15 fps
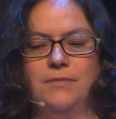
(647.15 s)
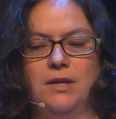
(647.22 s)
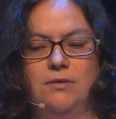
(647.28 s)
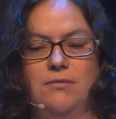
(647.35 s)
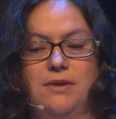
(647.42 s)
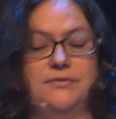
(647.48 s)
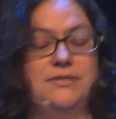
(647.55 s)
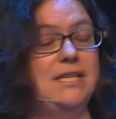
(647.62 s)

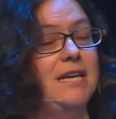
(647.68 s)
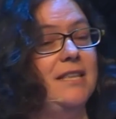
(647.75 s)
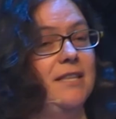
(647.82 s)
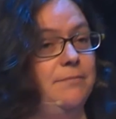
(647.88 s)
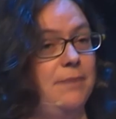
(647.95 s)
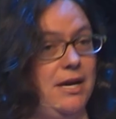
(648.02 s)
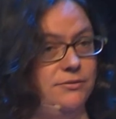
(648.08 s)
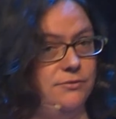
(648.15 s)
We have seen that
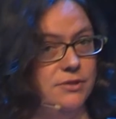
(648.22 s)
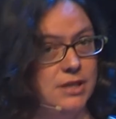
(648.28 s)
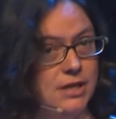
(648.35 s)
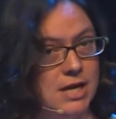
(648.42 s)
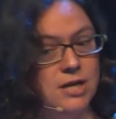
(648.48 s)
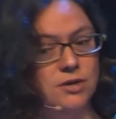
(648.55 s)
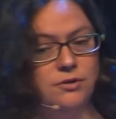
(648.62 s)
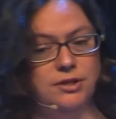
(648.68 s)
passwords can
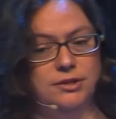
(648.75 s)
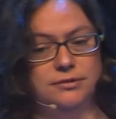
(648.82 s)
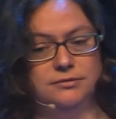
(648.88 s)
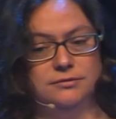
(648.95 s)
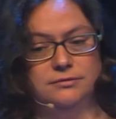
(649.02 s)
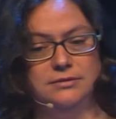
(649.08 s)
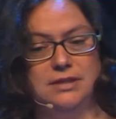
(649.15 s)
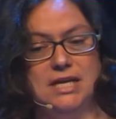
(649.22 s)
hinder you,
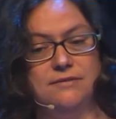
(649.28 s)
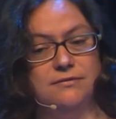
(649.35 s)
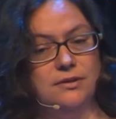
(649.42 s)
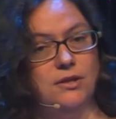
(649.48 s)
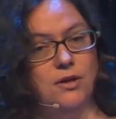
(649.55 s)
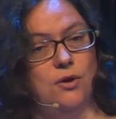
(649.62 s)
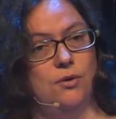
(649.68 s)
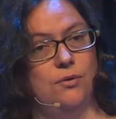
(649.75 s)
even
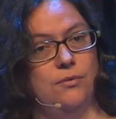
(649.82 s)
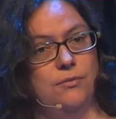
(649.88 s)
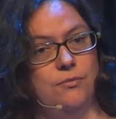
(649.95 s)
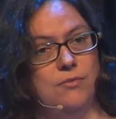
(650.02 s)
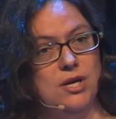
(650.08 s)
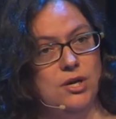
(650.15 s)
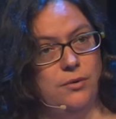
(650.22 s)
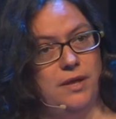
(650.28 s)
though
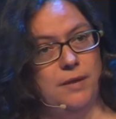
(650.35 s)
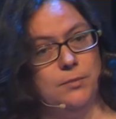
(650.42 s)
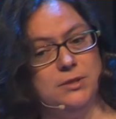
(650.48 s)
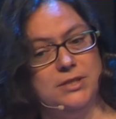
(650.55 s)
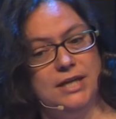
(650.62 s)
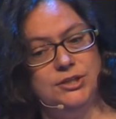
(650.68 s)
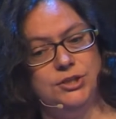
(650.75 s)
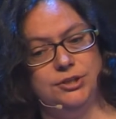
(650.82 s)
we know they
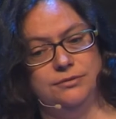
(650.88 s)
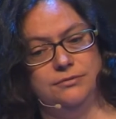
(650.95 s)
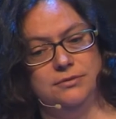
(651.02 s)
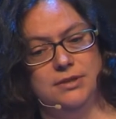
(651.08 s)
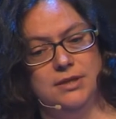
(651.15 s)
protect you.